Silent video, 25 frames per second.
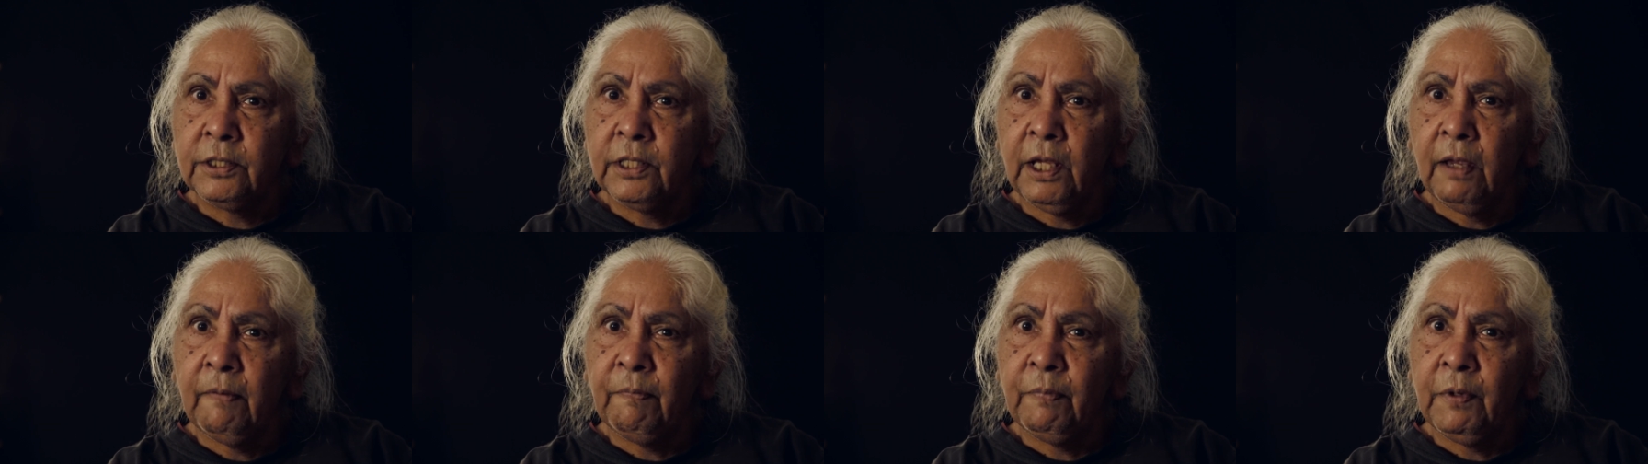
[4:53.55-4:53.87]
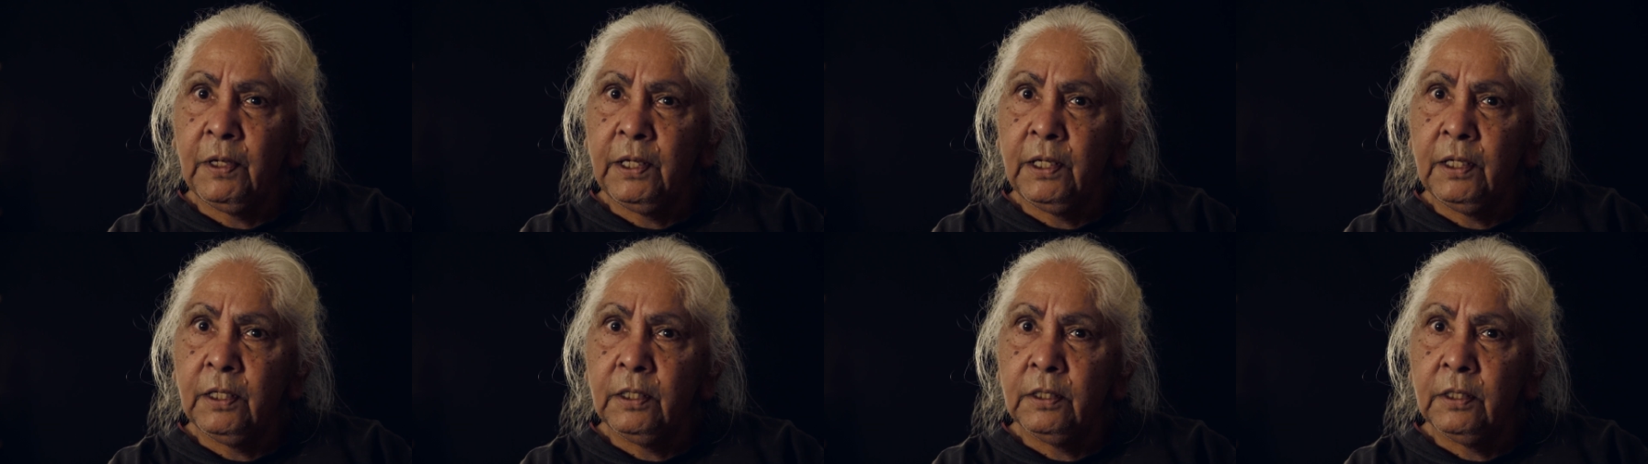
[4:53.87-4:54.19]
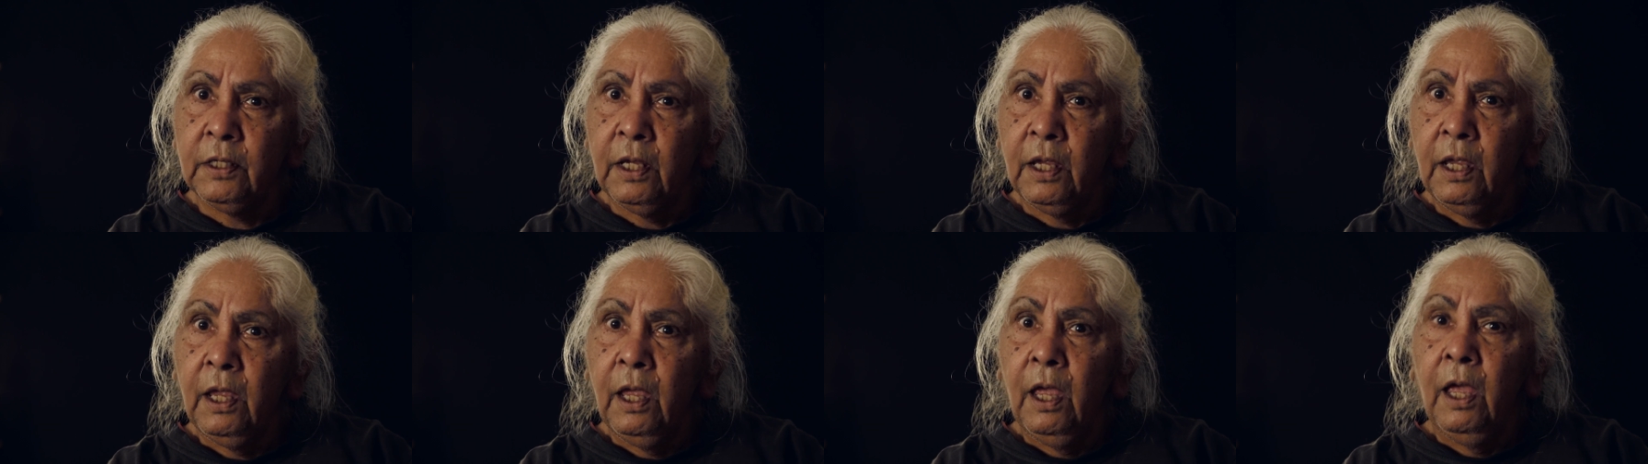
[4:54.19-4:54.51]

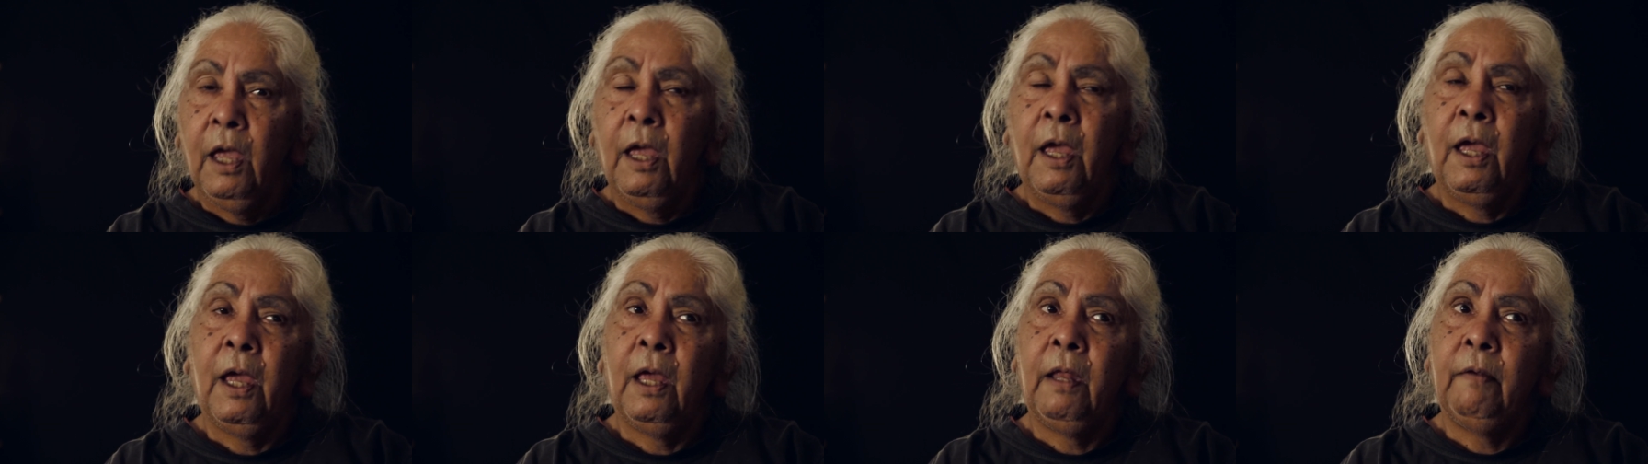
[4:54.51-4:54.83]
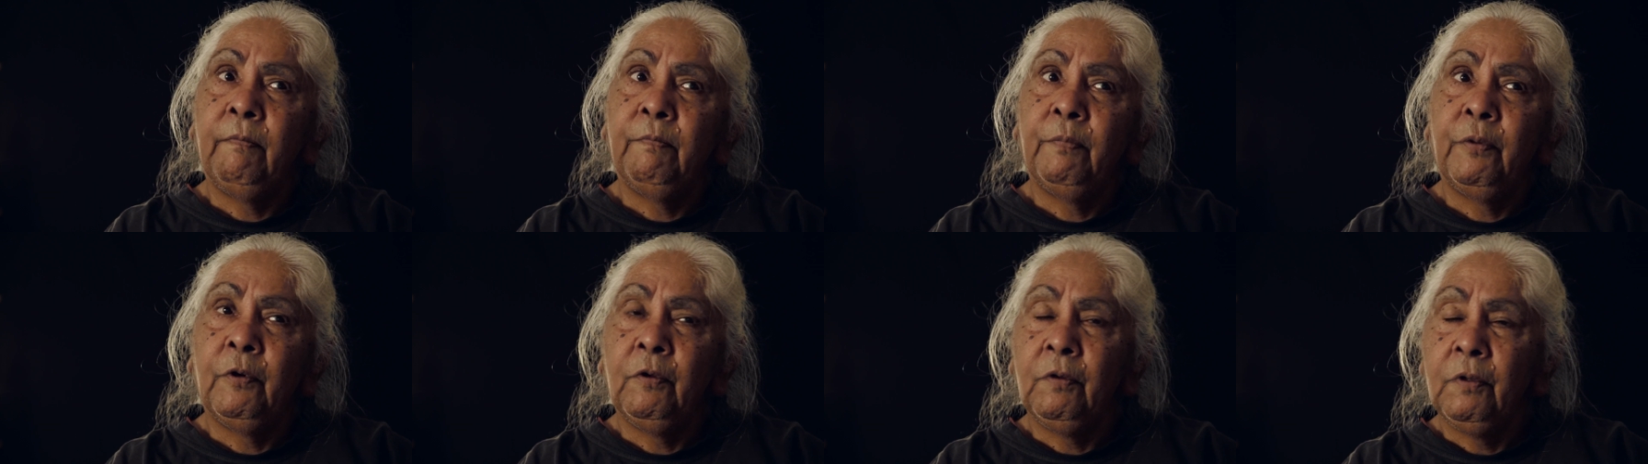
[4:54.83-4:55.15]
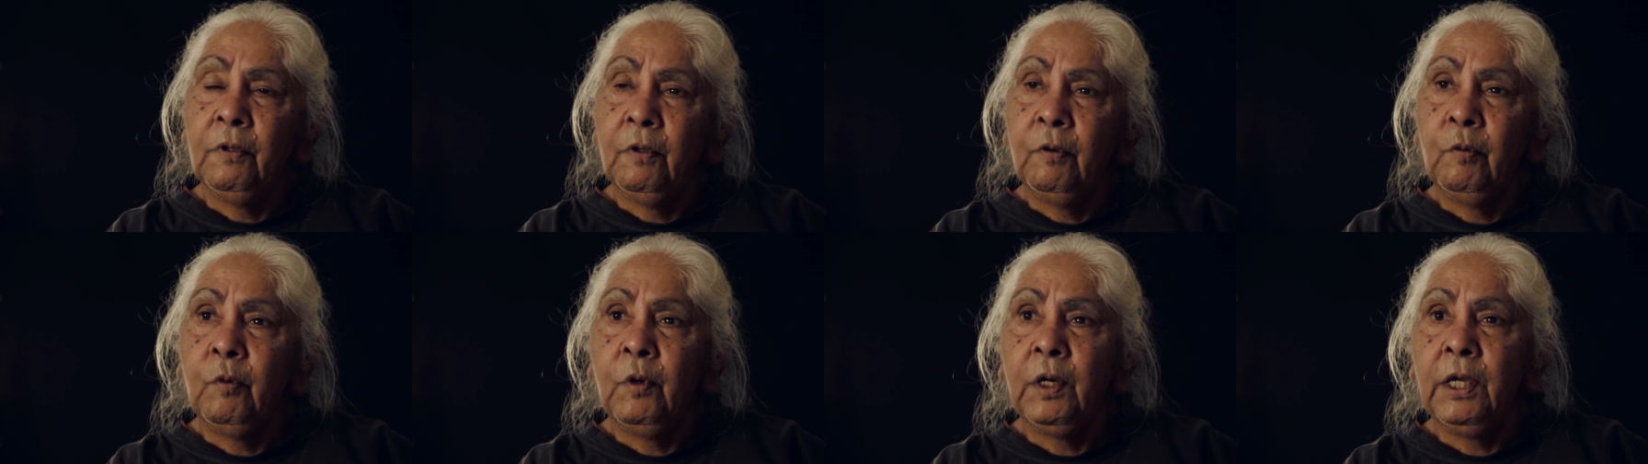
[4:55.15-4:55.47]
saplings and
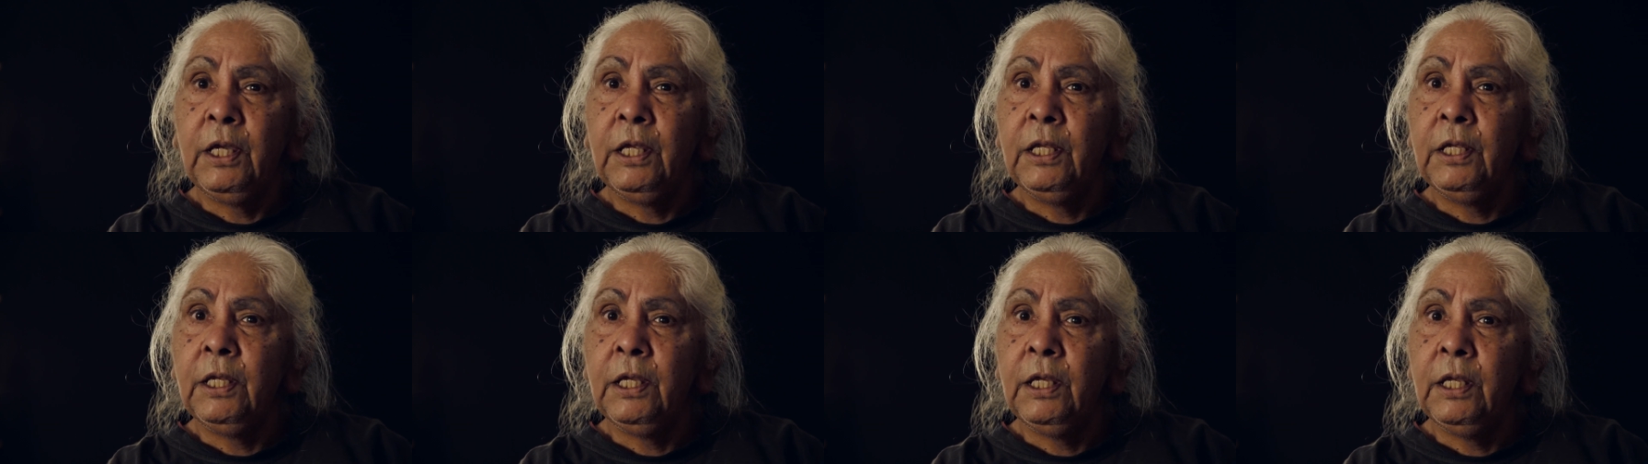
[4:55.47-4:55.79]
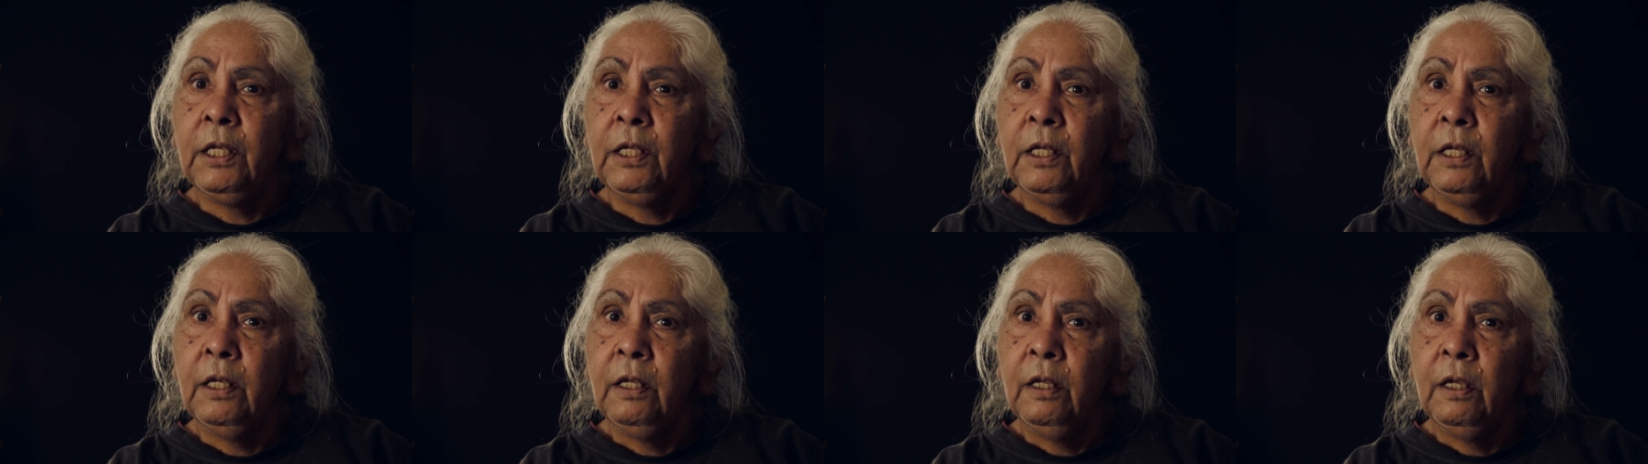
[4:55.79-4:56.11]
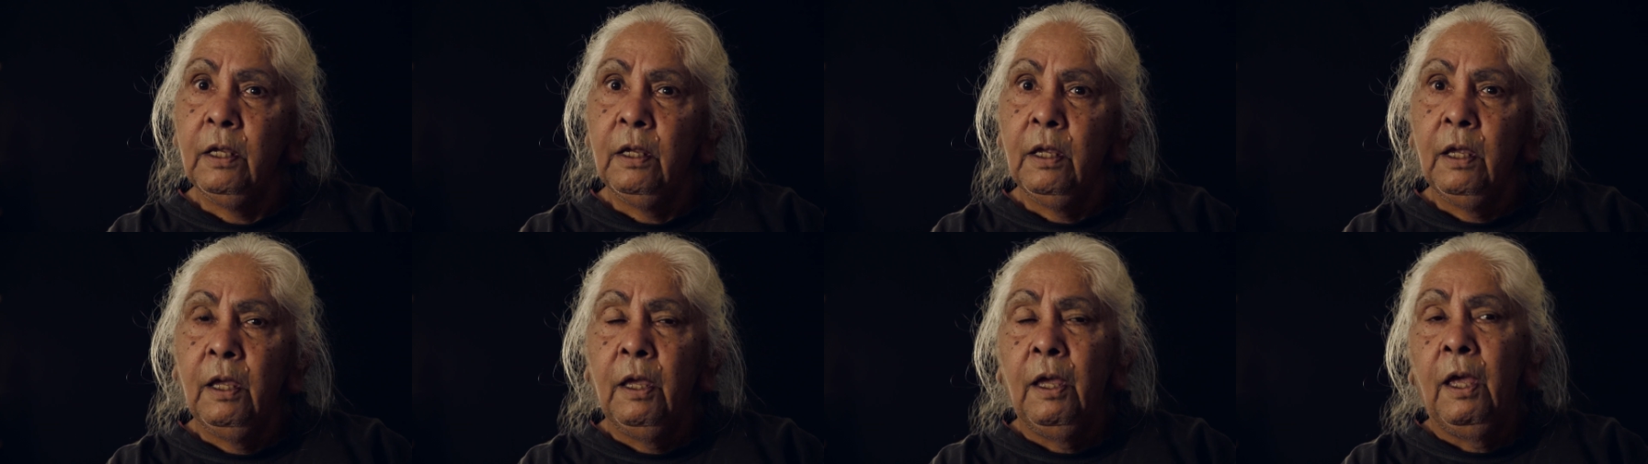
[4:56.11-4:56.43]
pull the weed in.